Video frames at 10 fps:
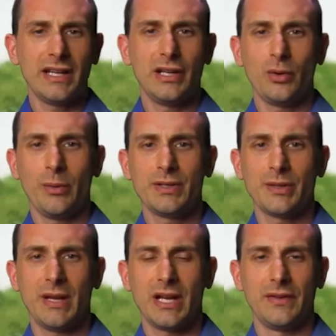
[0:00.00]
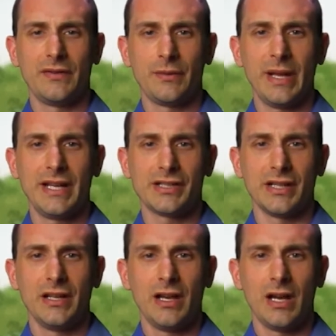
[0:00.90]
an enormous amount of information
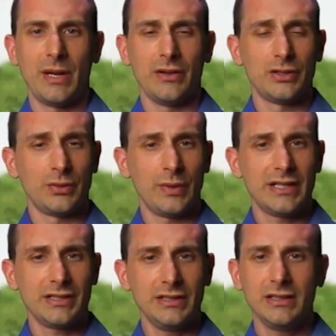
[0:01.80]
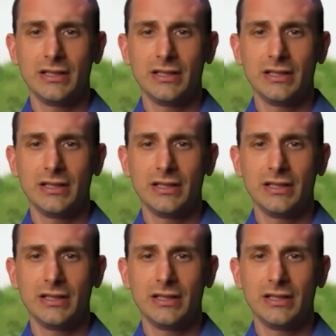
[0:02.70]
about direction,